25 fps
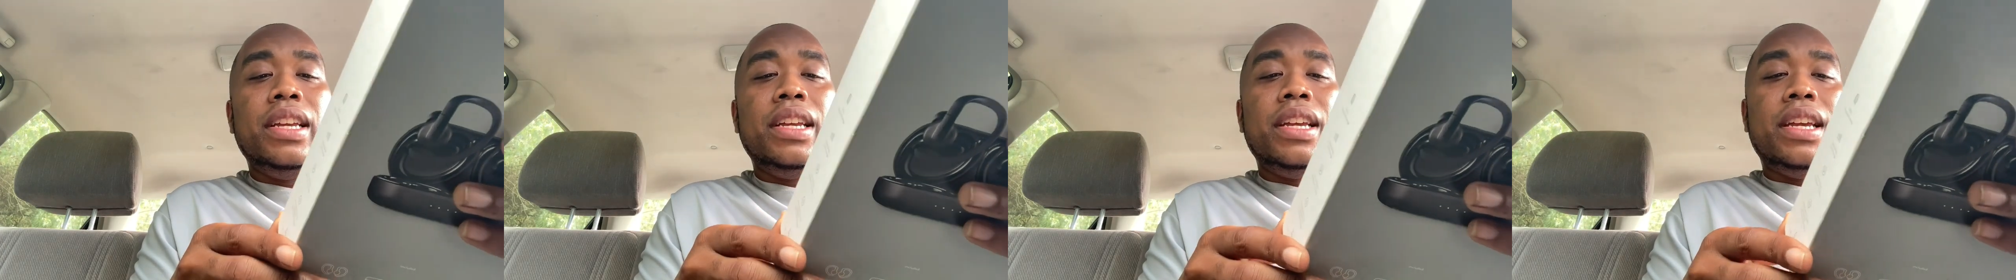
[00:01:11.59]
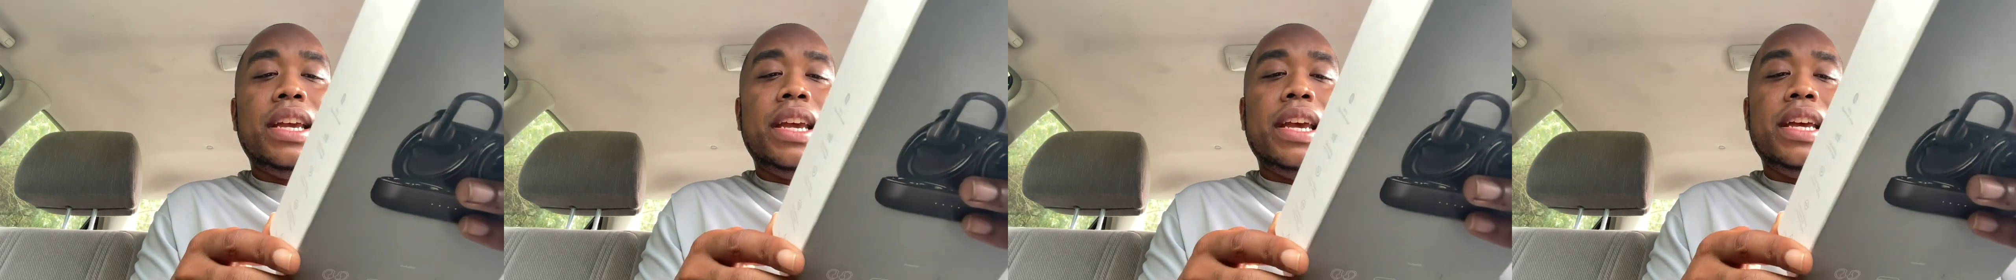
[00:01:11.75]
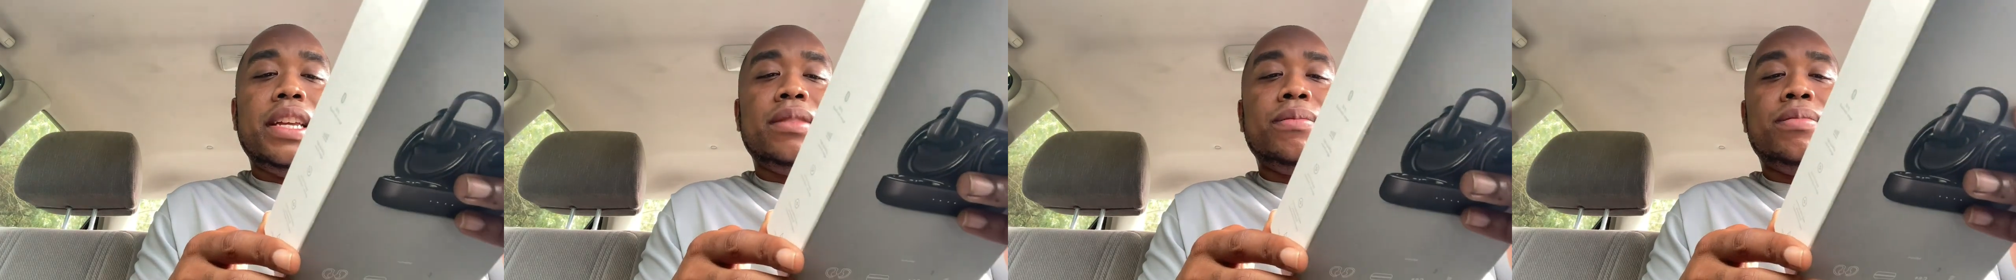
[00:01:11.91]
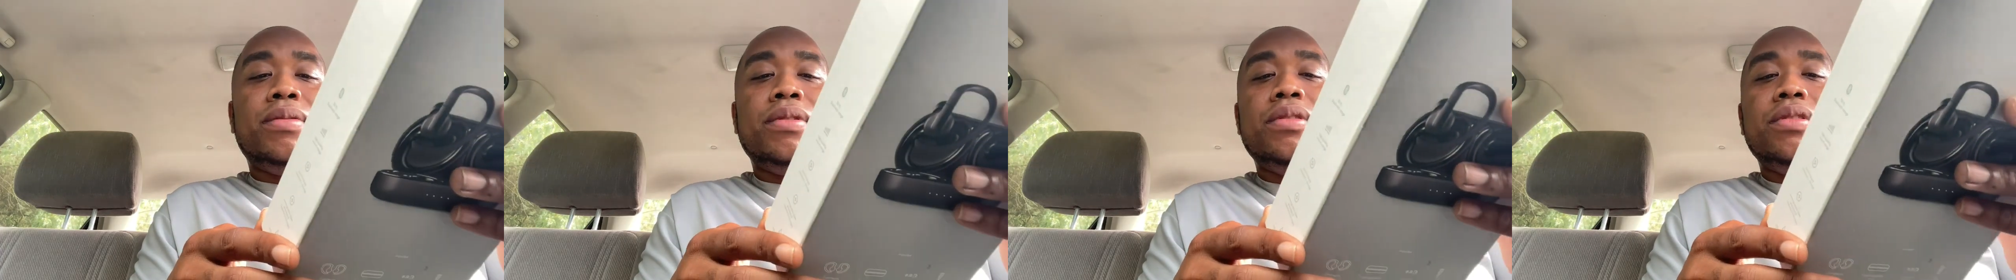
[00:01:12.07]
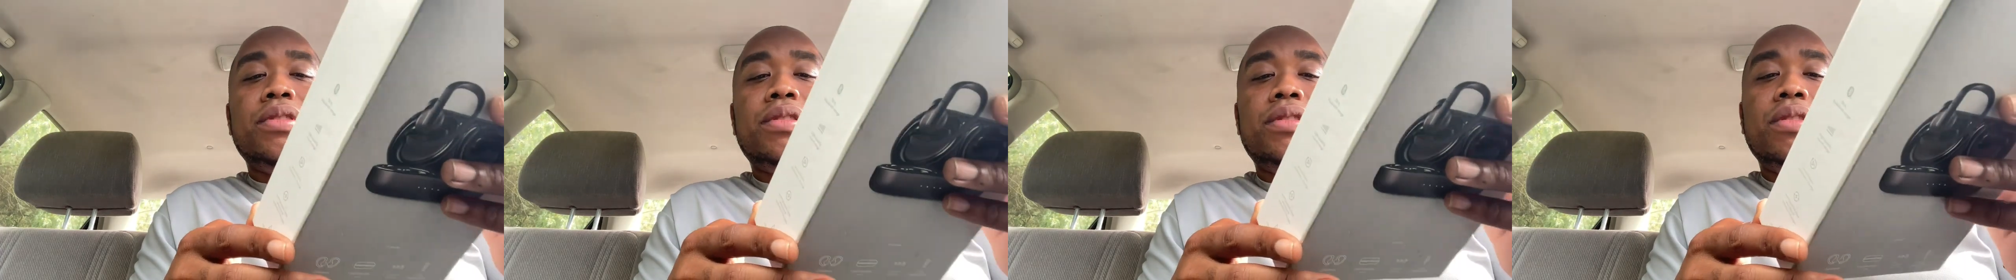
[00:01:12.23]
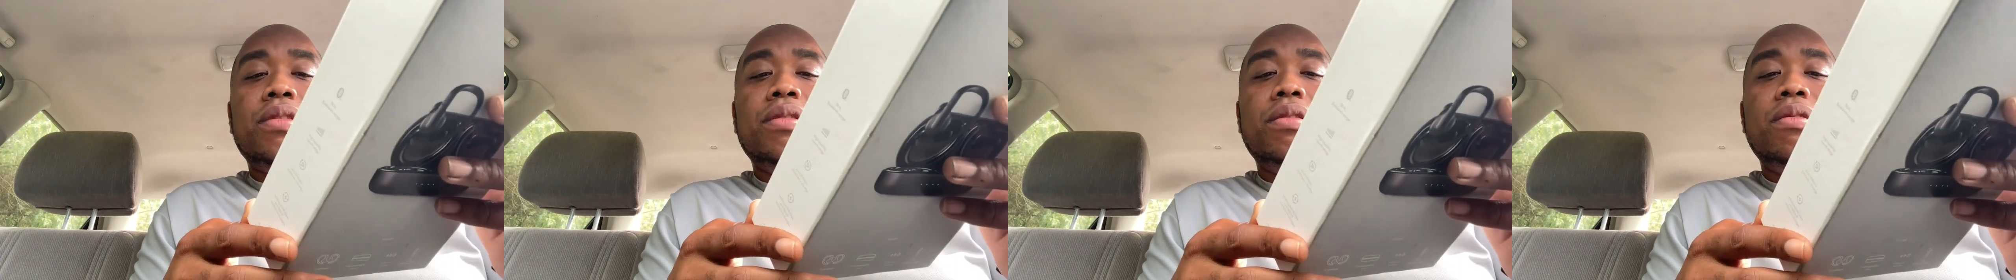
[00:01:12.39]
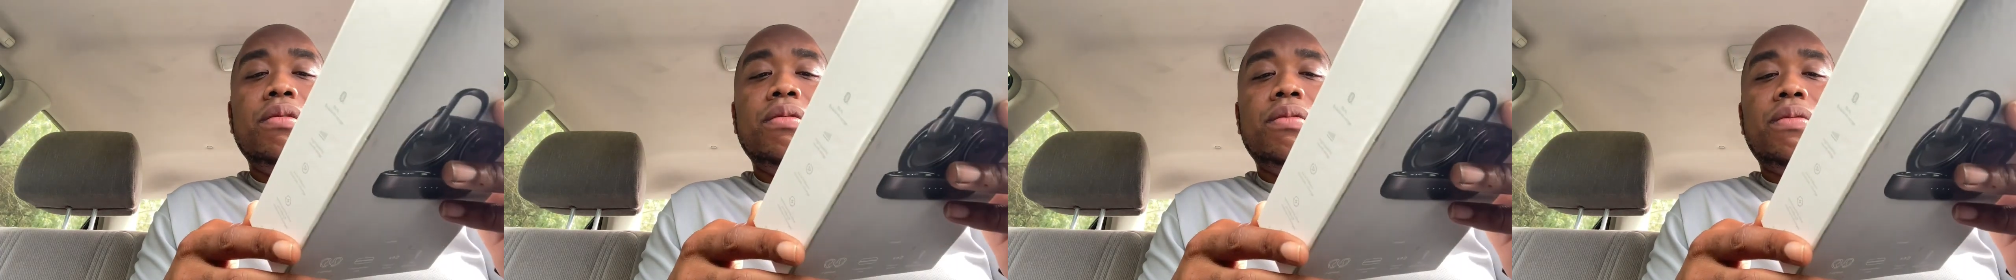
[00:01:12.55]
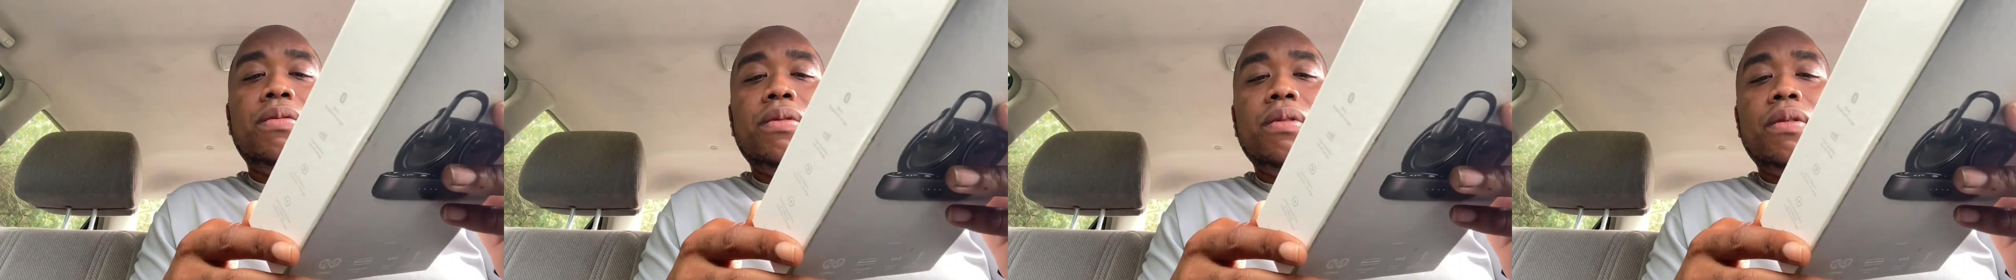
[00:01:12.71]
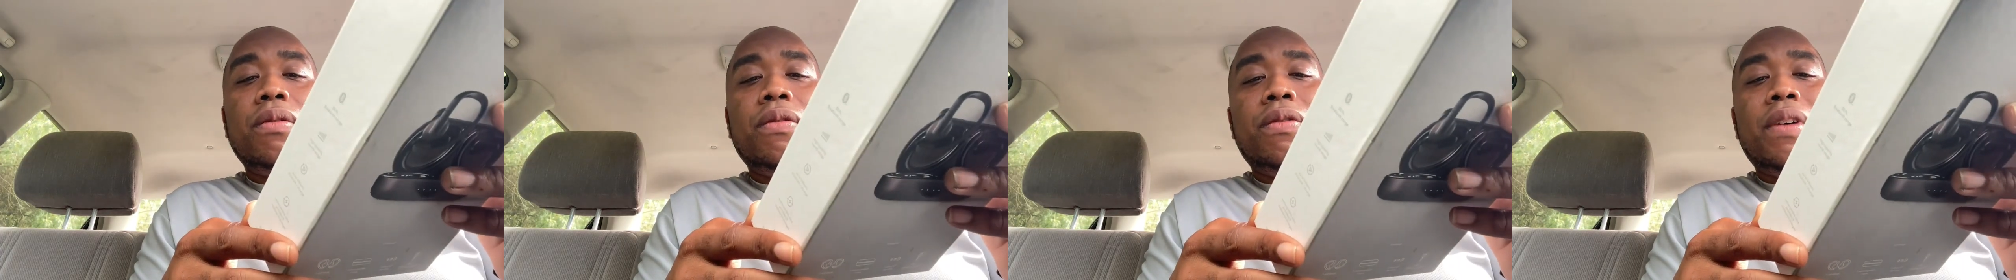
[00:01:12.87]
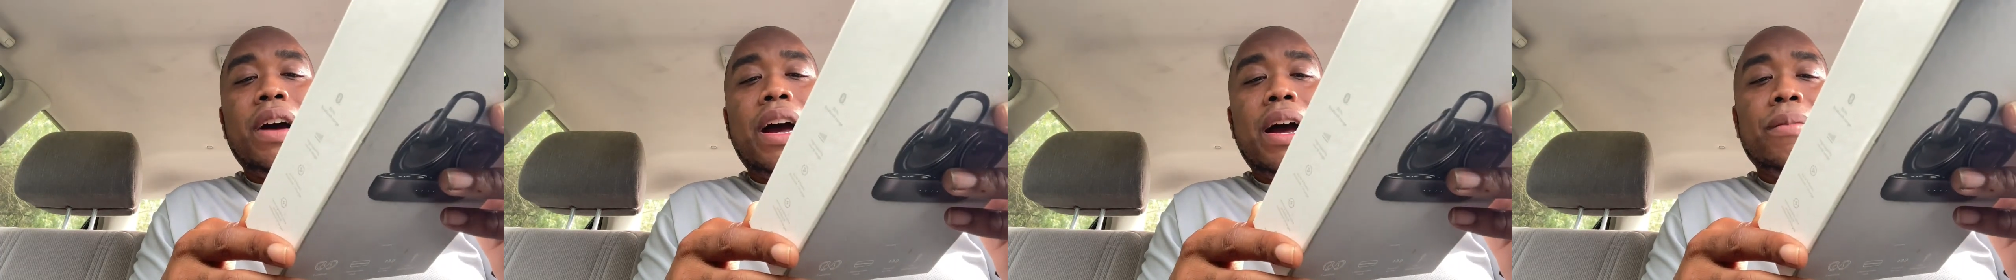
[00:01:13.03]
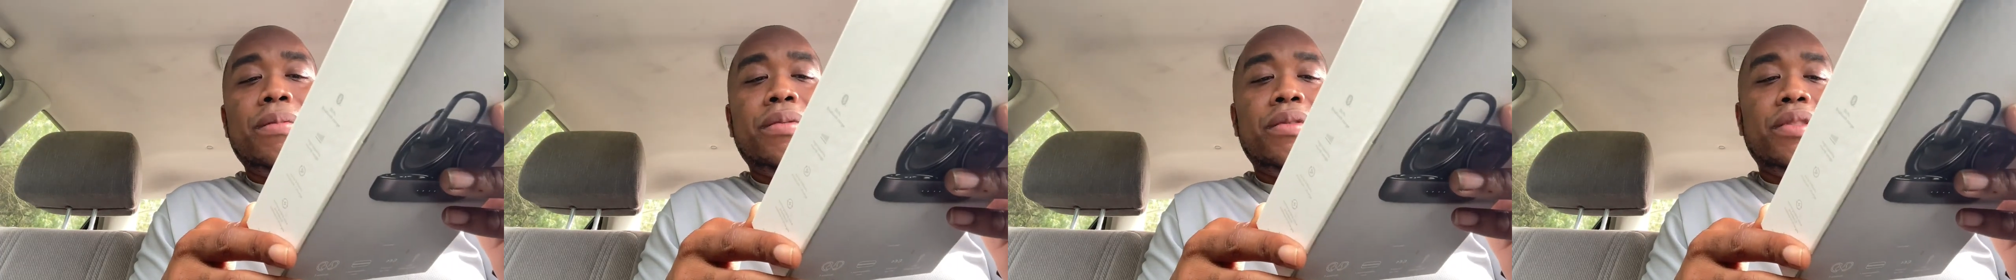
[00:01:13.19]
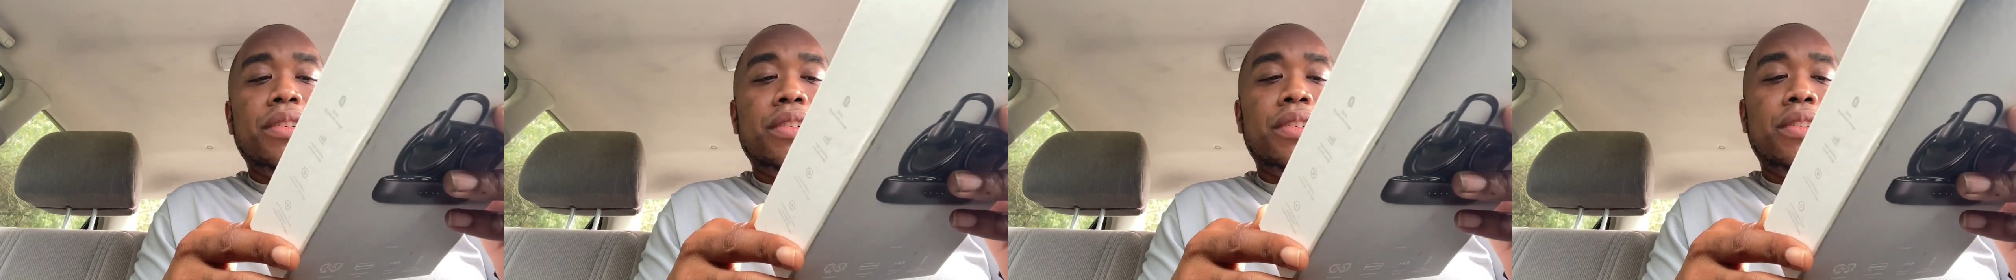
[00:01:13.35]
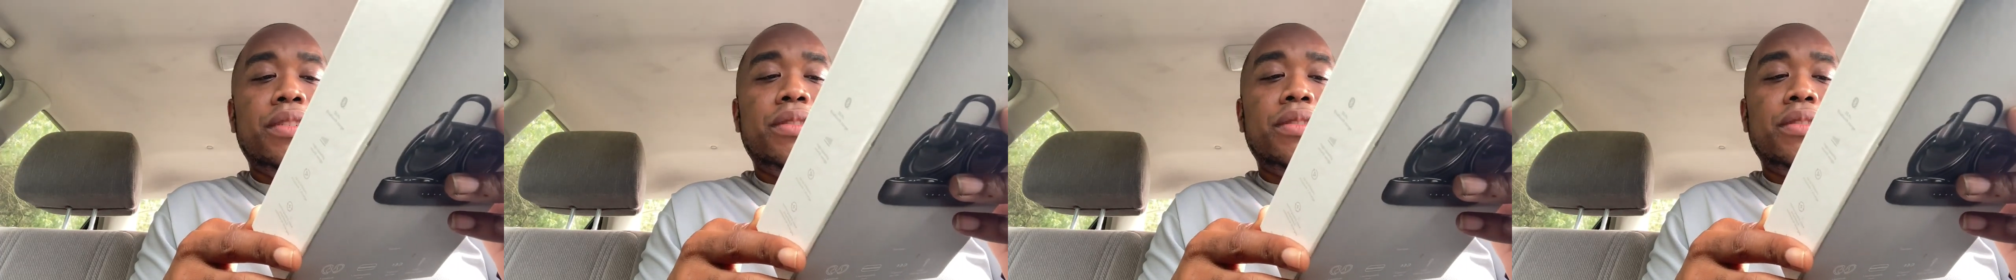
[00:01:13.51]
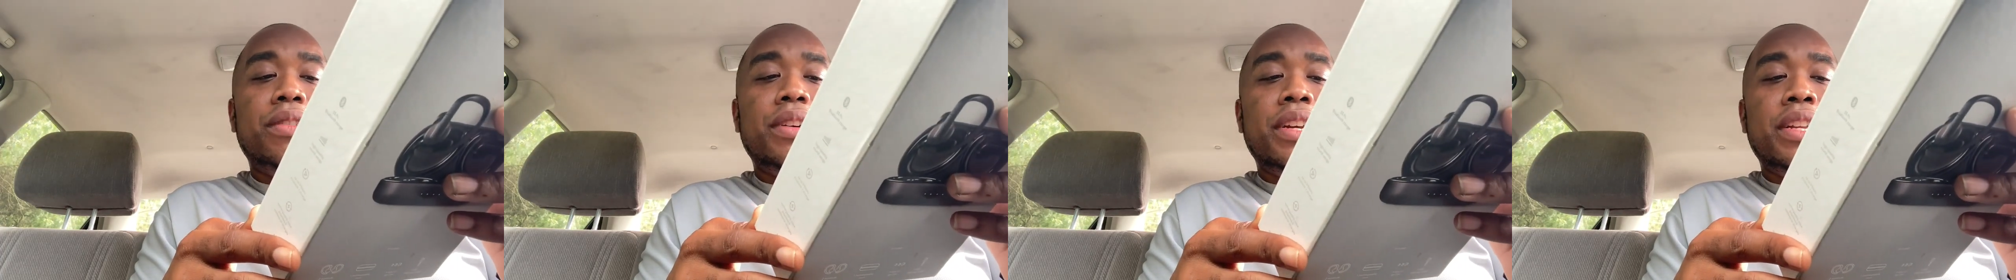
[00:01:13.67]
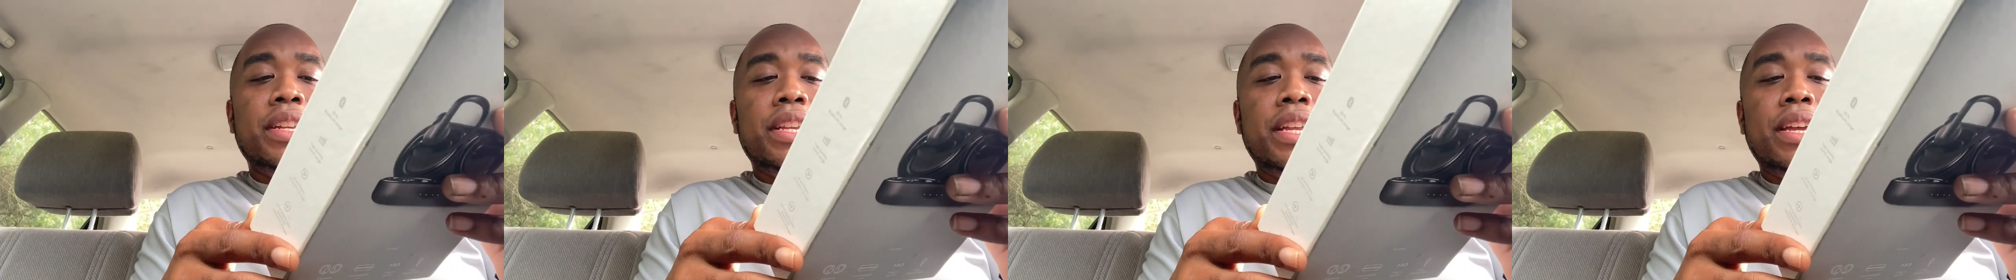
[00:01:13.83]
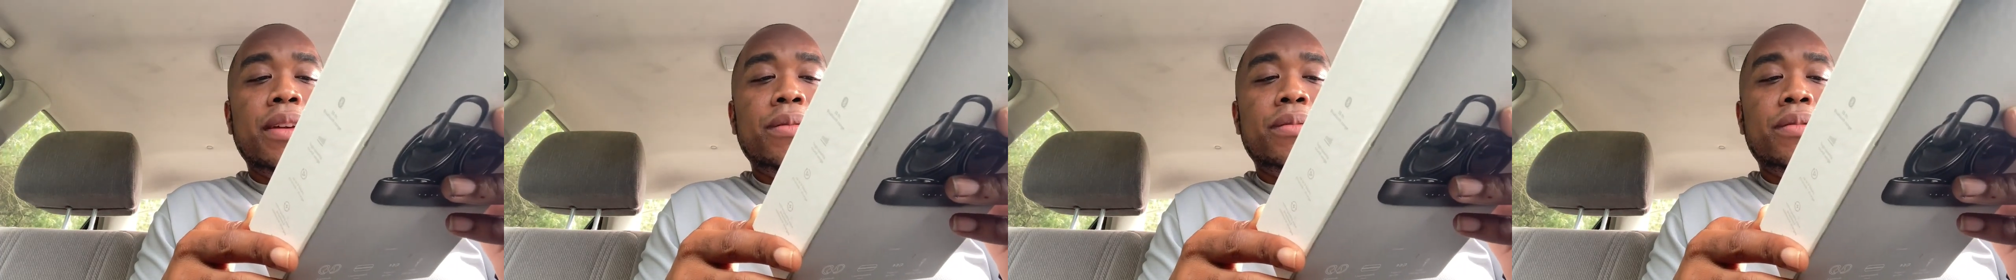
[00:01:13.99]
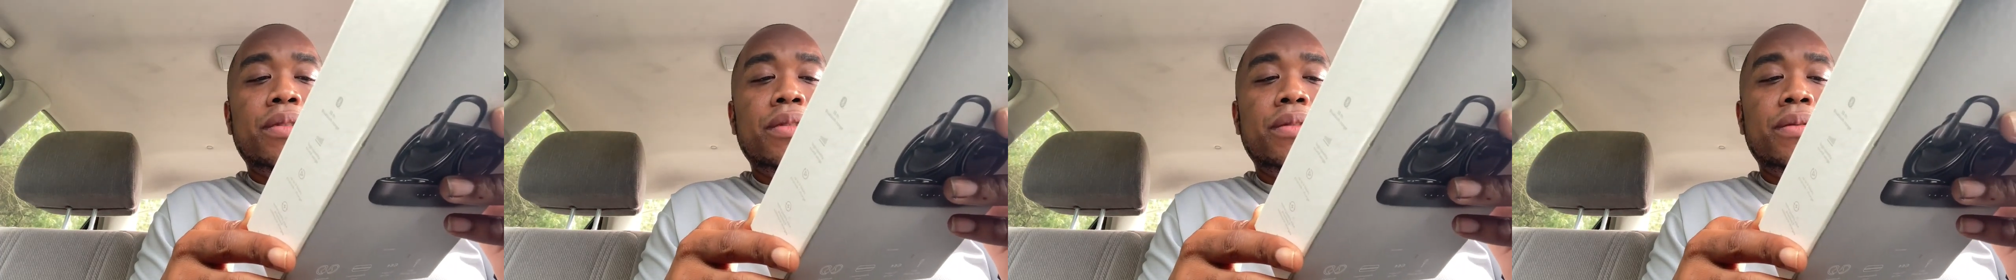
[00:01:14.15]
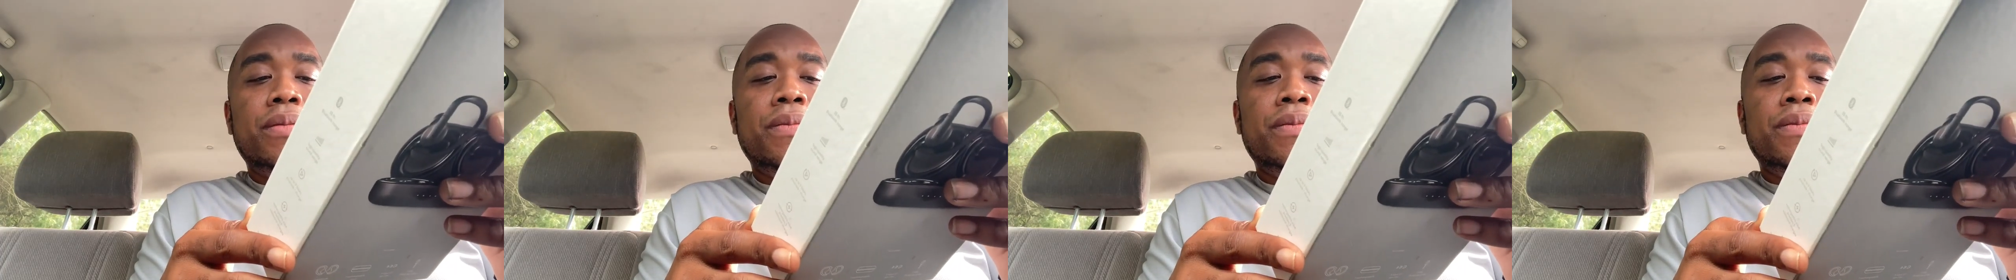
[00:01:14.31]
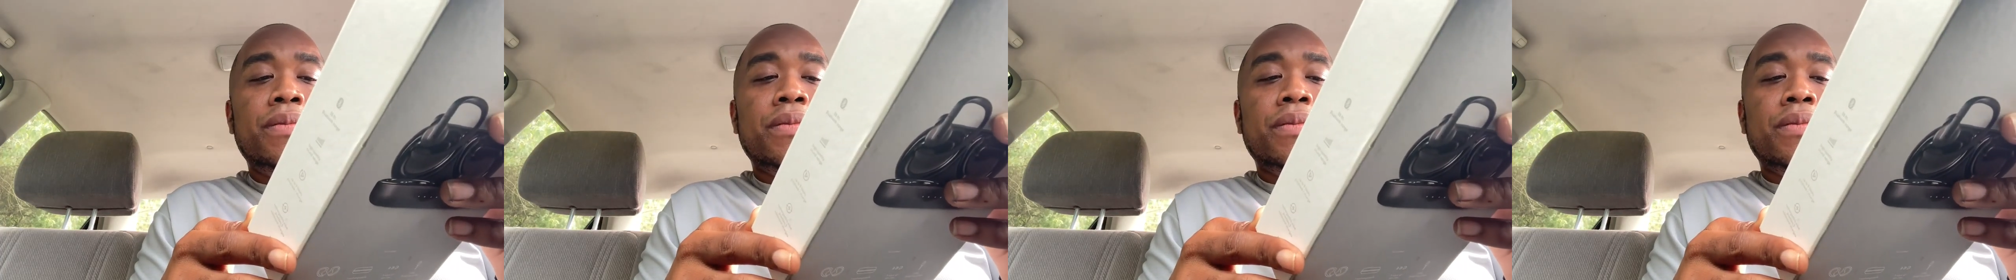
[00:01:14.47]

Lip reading: It has Bluetooth 5.0 enabled